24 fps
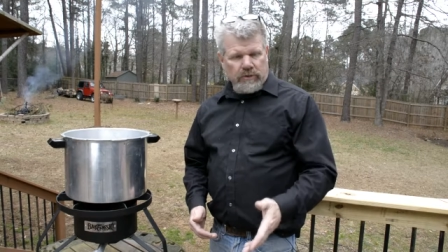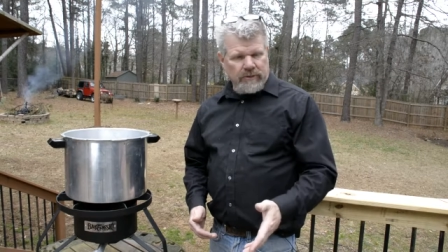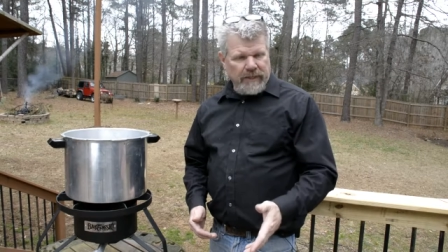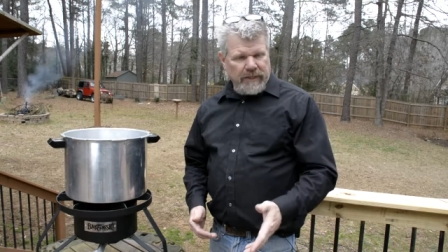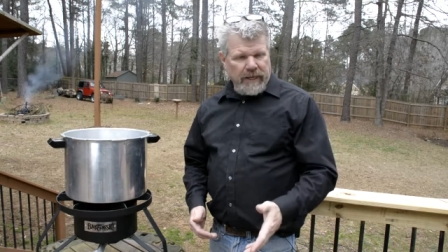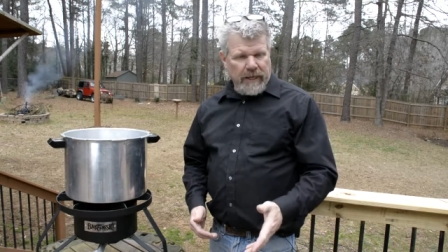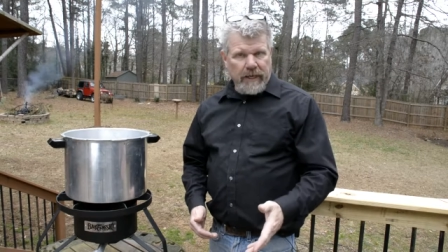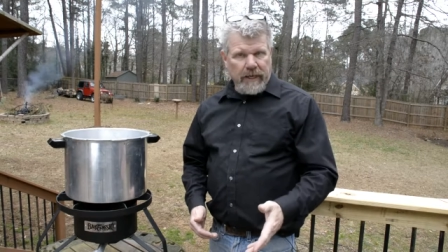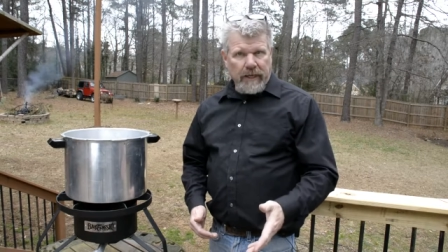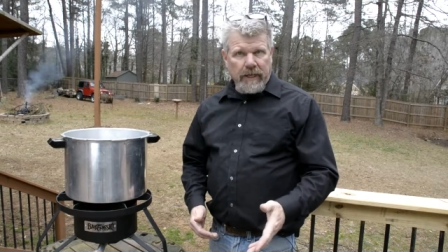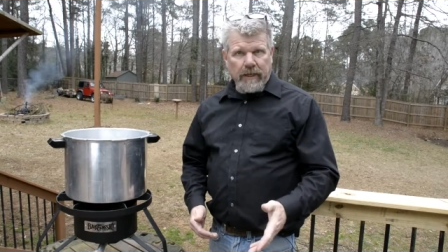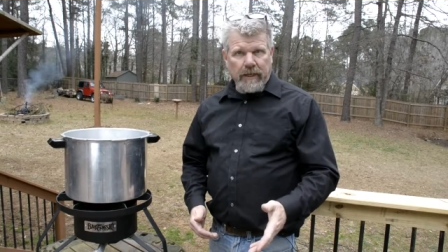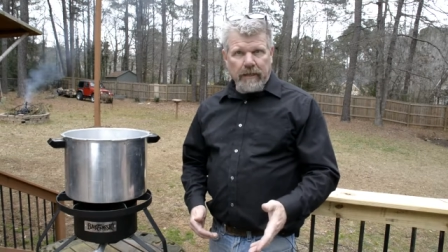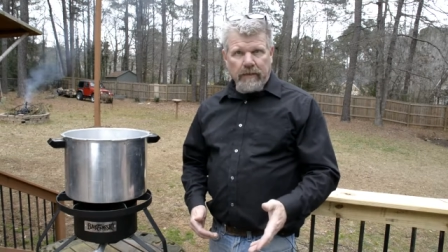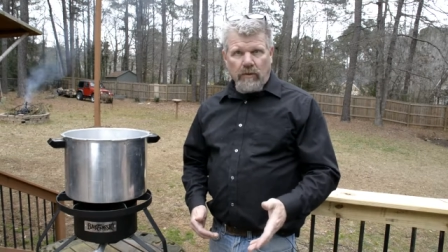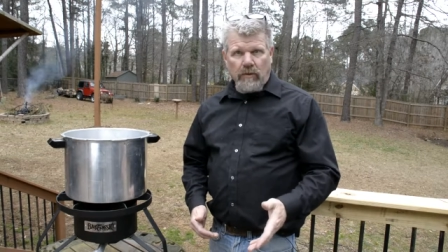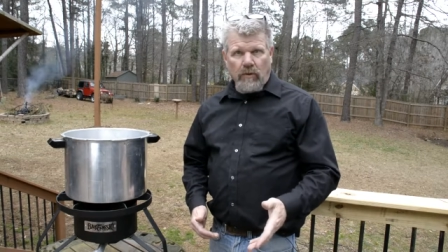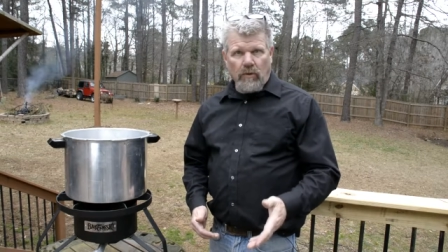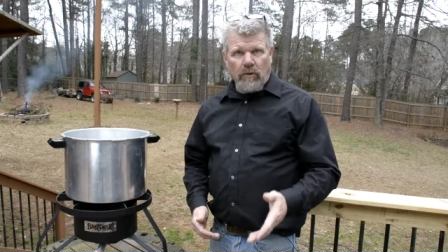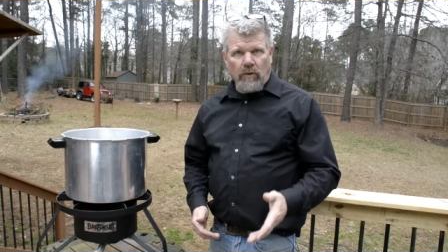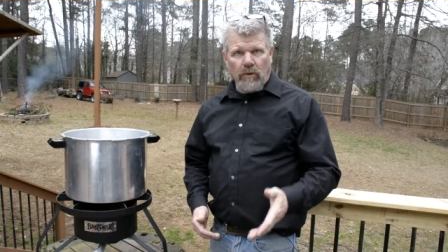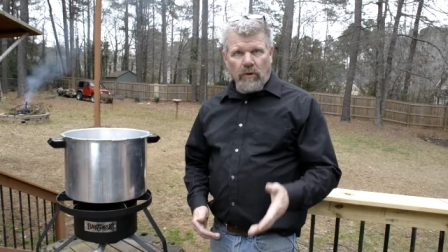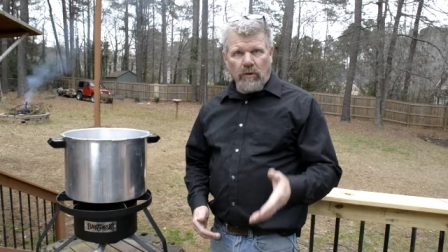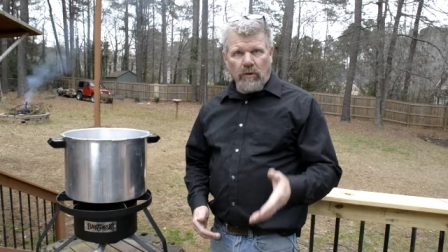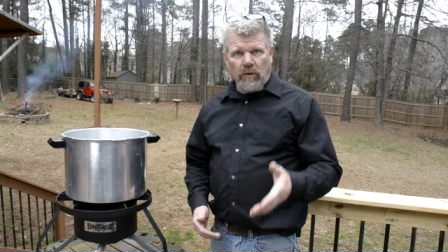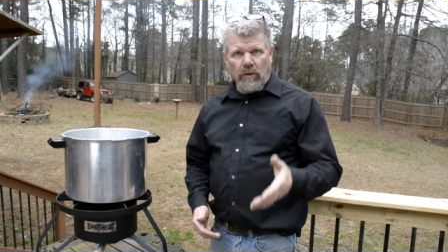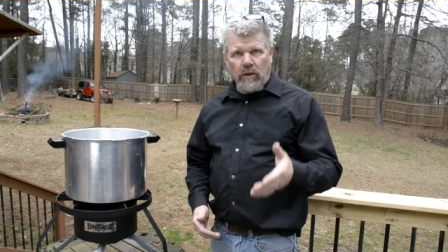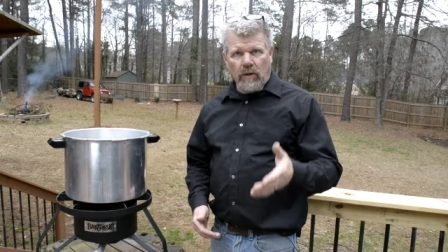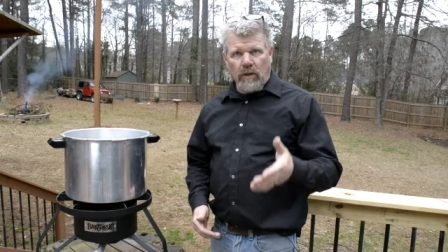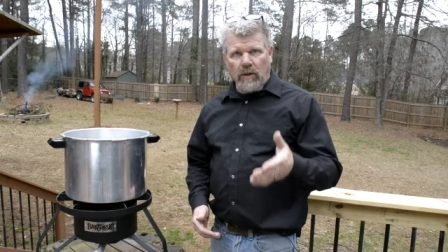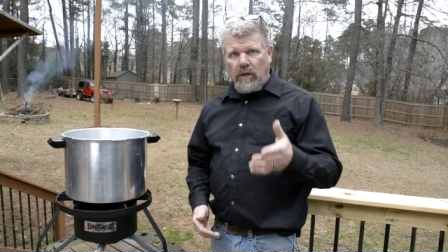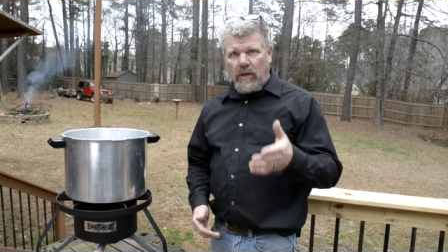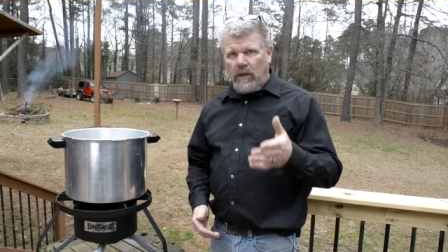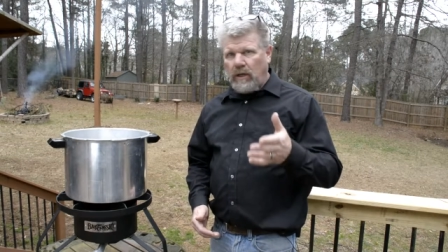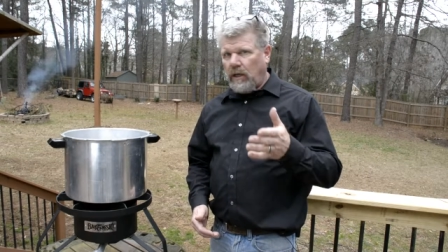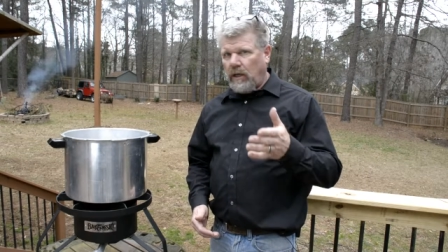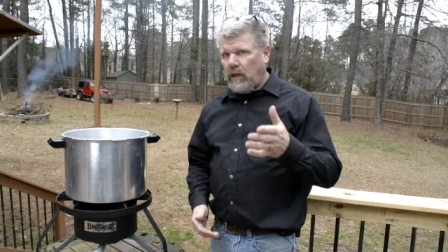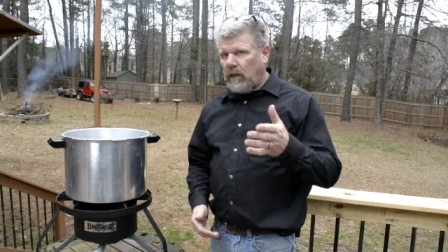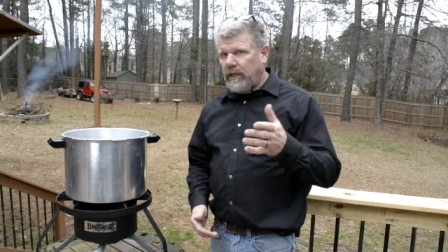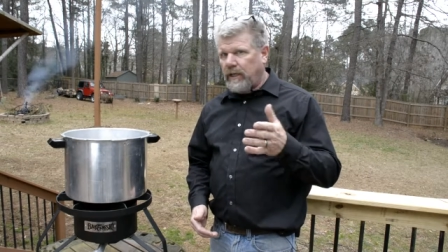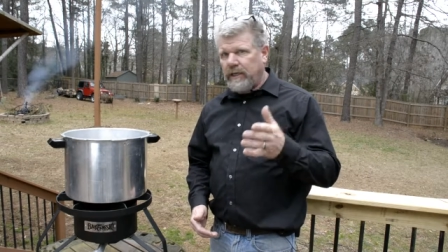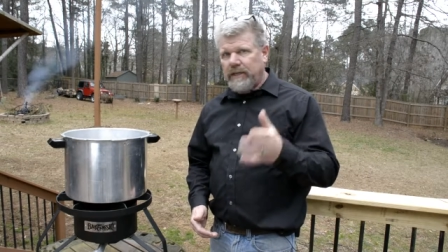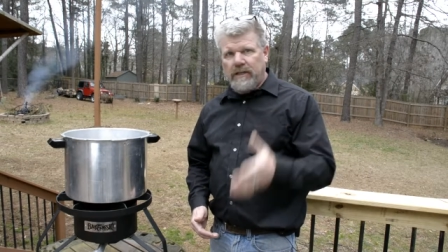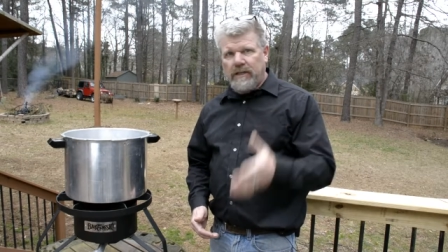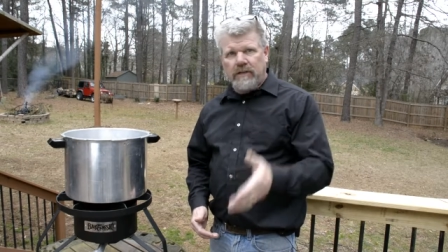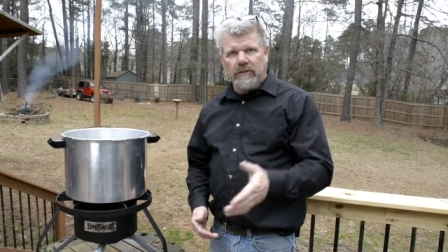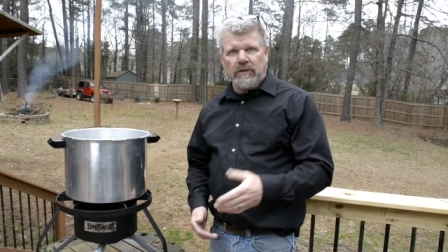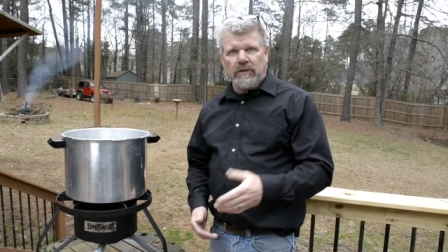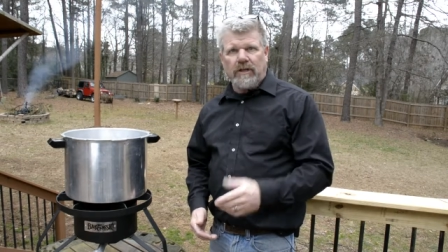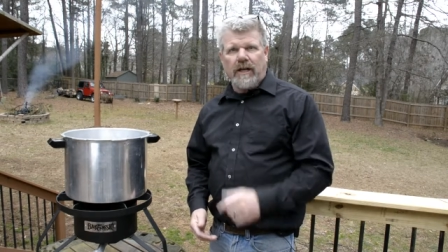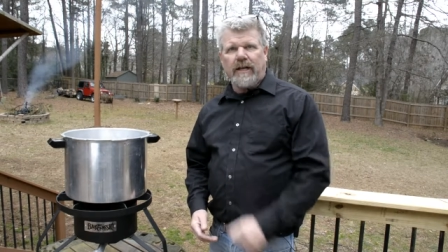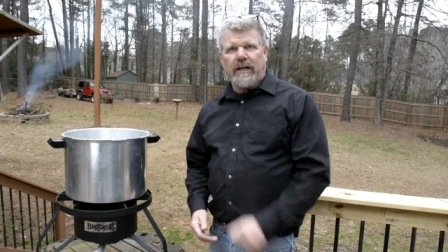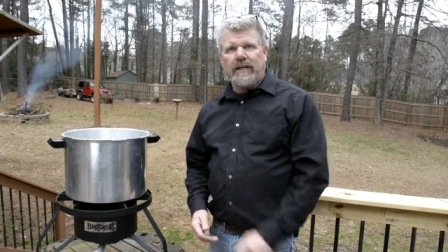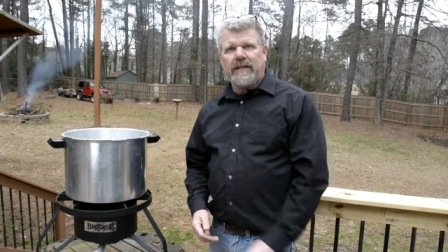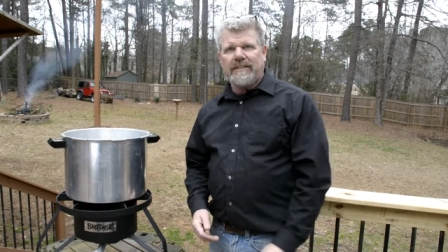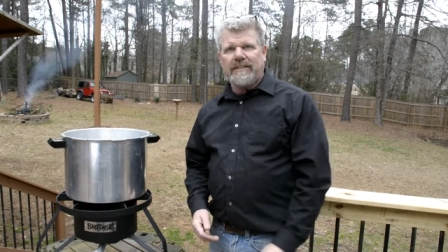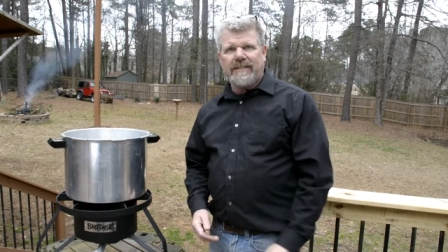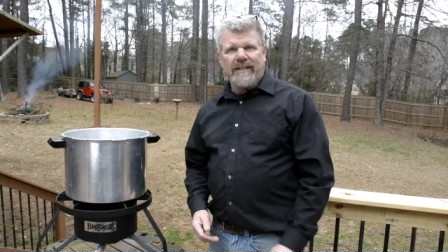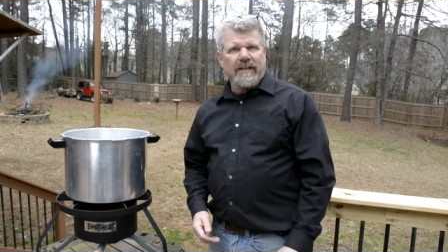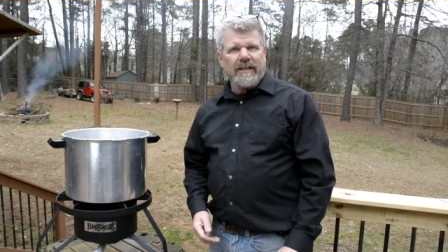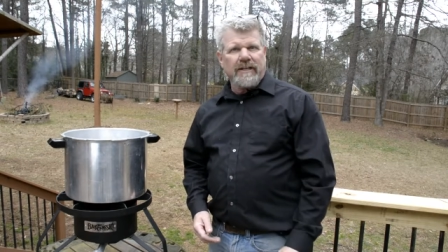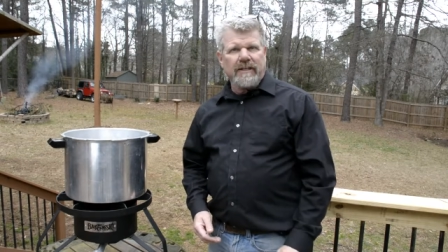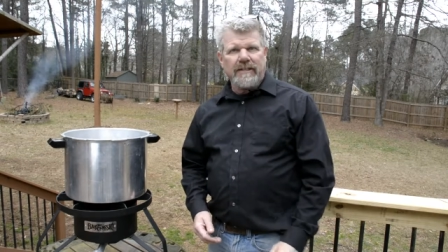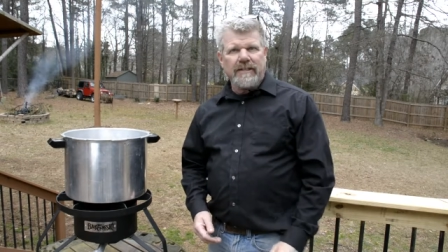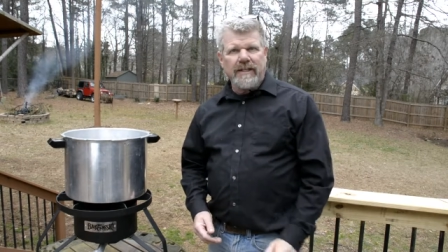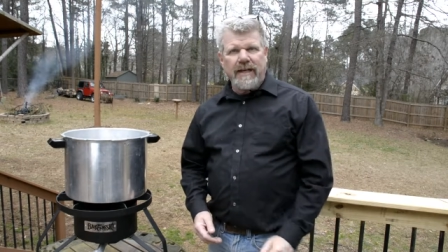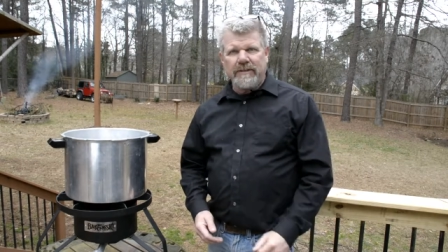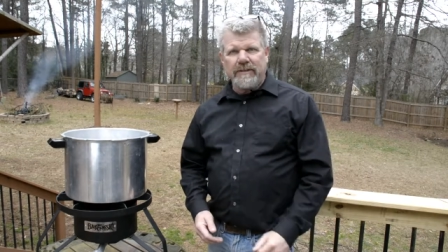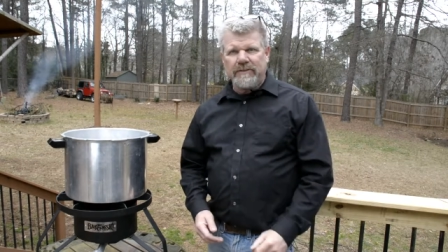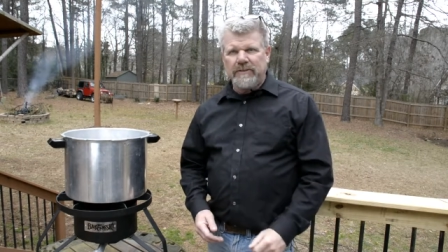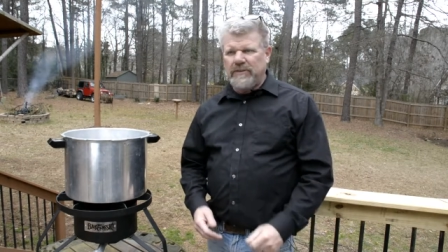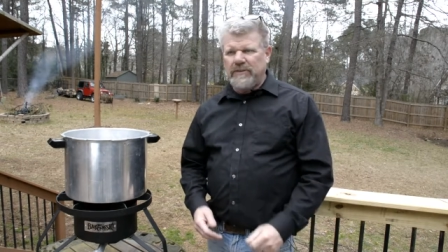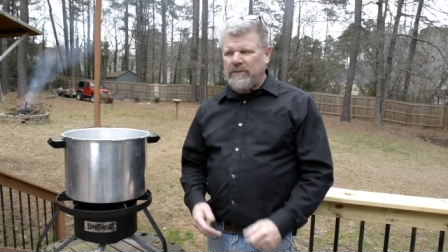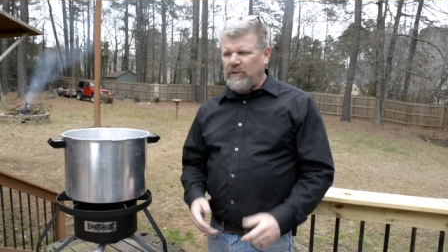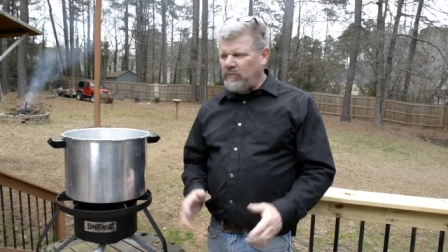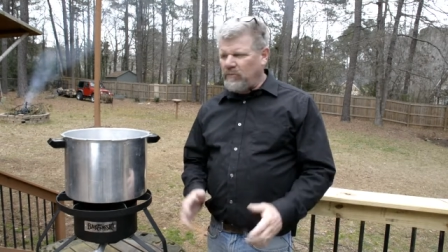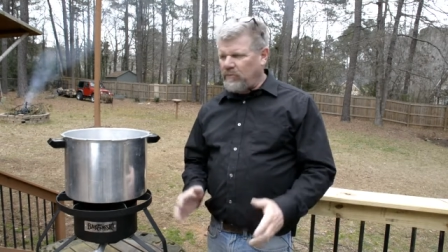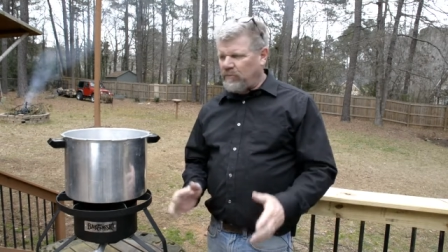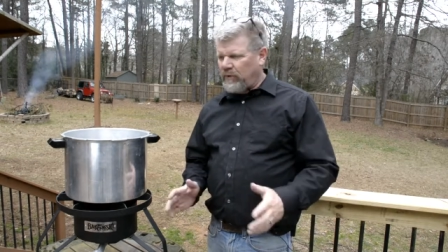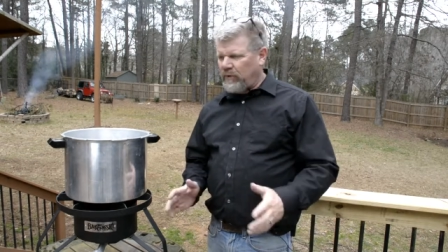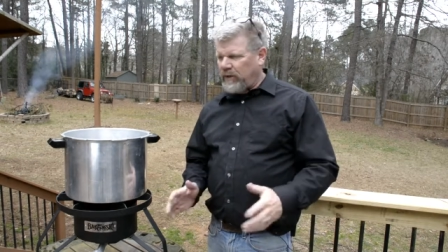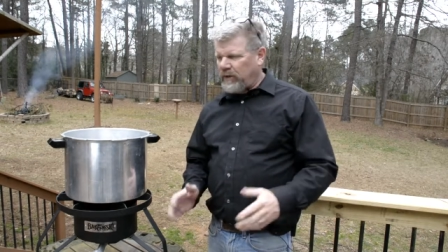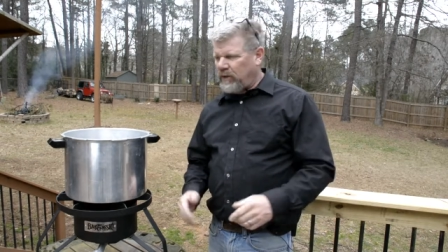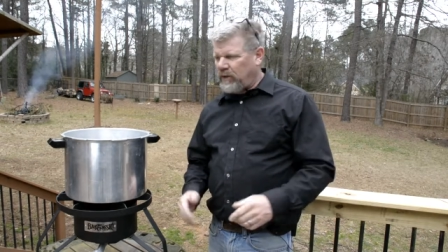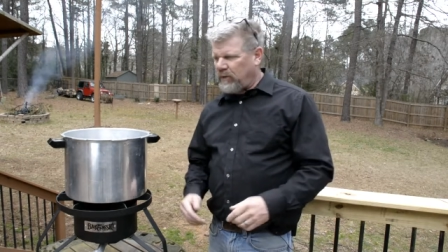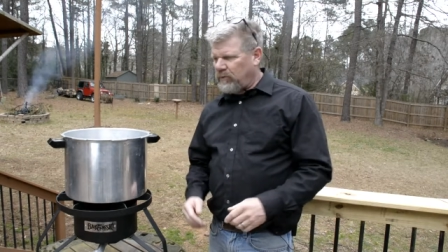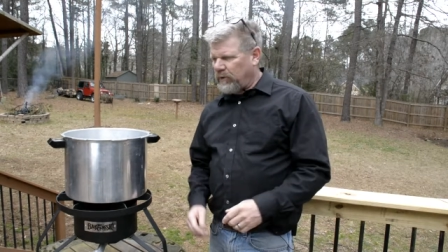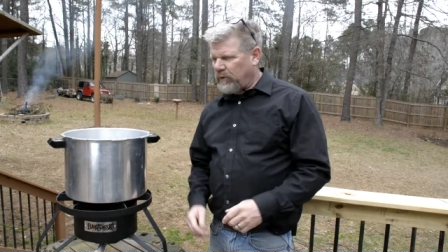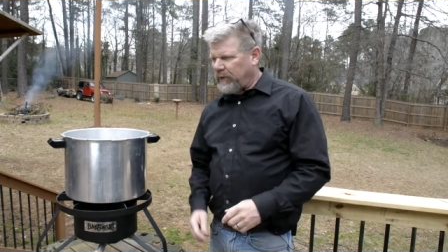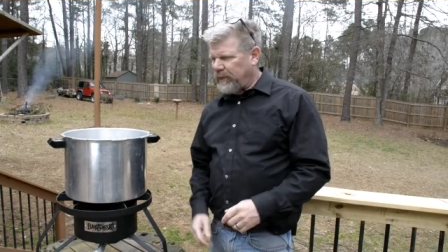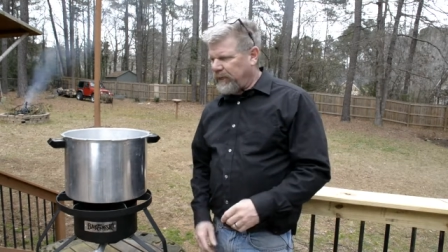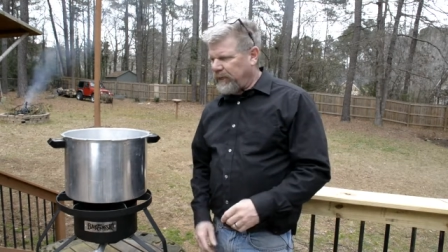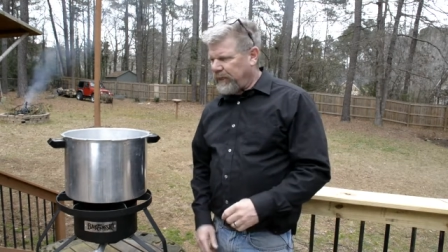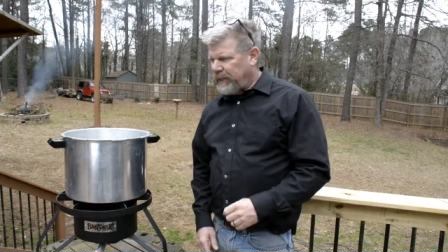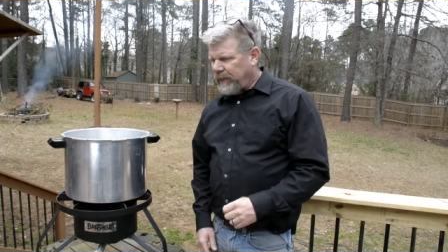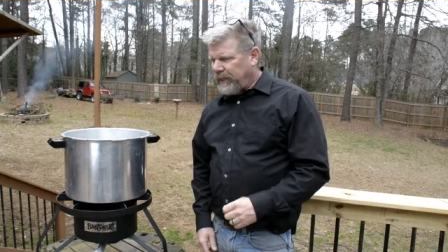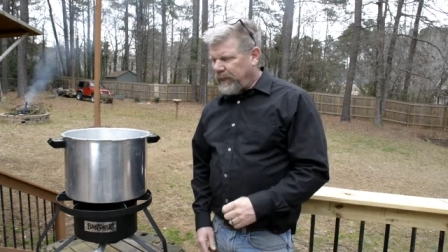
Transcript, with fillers: San or uh, any other kind of sanitizer. Don't fret over it.